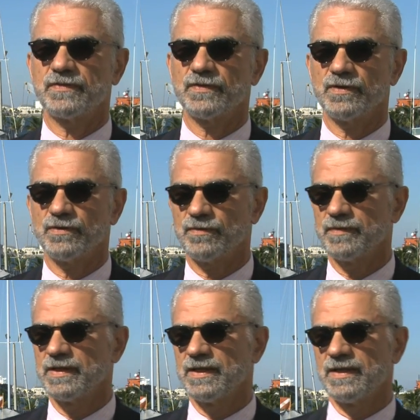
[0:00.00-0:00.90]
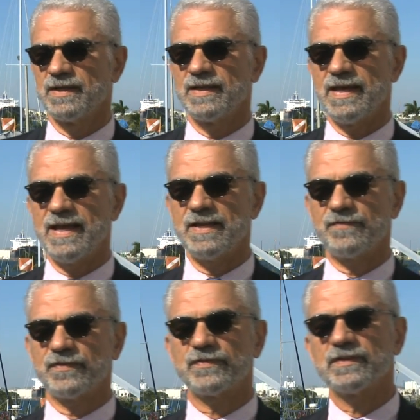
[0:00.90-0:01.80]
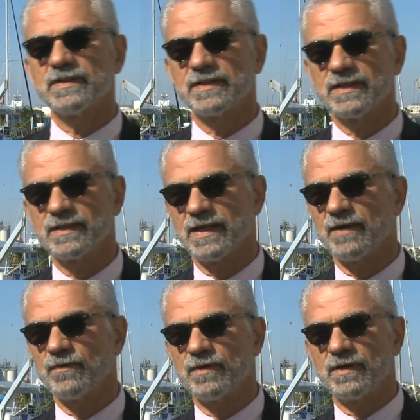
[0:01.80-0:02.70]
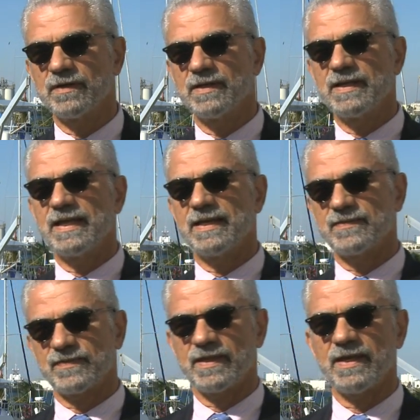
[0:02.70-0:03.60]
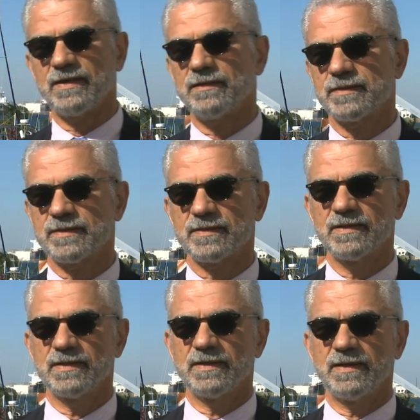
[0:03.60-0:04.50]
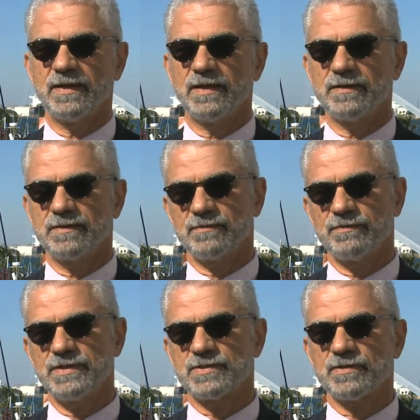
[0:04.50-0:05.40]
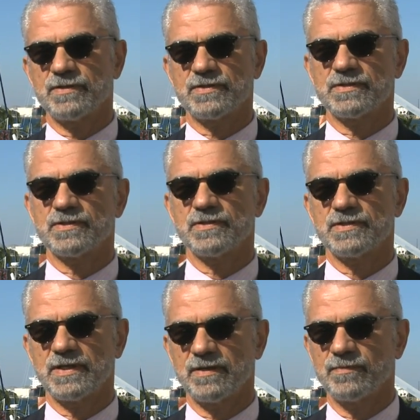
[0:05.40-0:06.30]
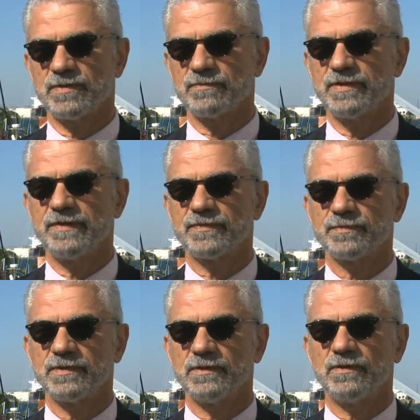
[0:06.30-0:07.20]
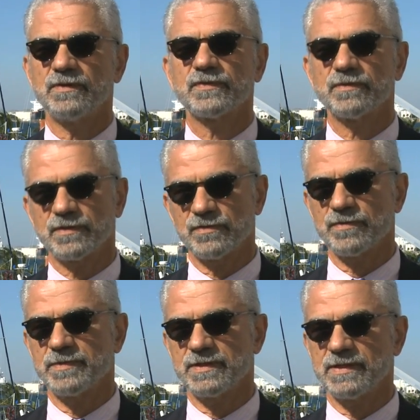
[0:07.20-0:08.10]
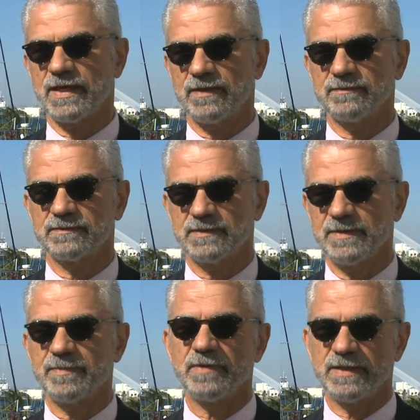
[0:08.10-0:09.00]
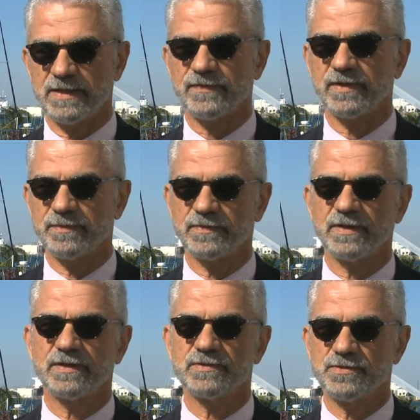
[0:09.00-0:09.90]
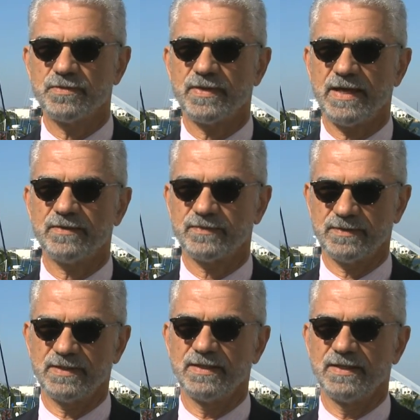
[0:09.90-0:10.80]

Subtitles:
So any facility that would enhance the health and the research associated with reefs will also contribute to that. And keep in mind that study was done in 2000.